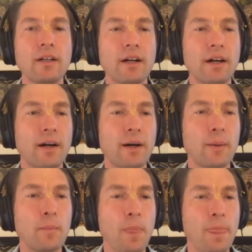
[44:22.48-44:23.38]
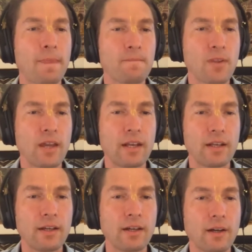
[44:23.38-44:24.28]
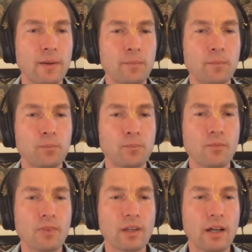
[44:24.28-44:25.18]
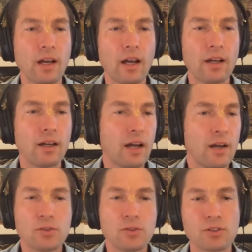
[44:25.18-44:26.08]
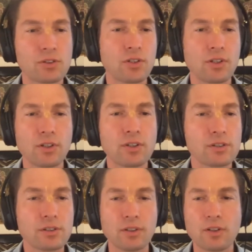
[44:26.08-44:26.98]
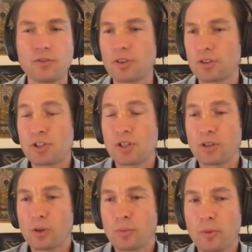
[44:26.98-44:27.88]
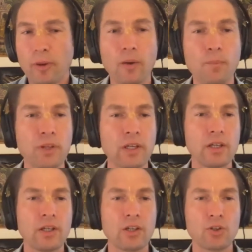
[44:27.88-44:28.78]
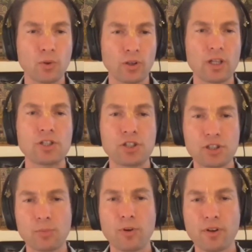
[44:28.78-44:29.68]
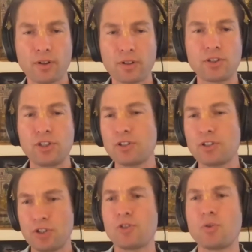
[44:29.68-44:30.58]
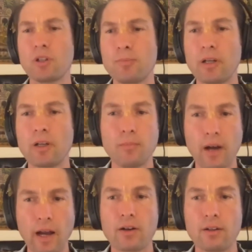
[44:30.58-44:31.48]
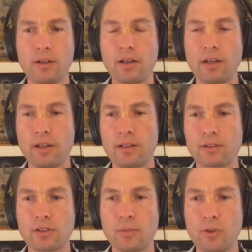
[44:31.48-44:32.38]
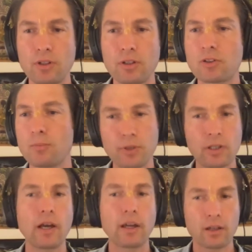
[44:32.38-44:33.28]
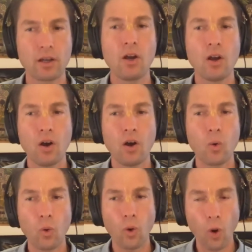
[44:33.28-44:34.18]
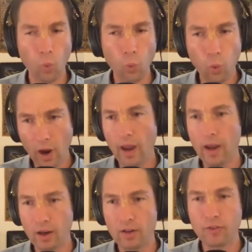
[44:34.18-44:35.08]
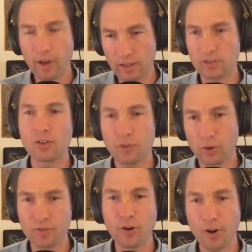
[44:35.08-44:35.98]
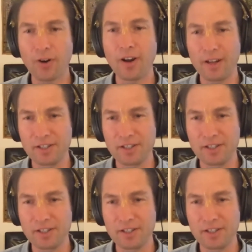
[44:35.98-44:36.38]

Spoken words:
Um, and I was just curious, if you could share a little bit about your relationship with her? Because she's really been admired in this community to be like a way advanced devotee for her age,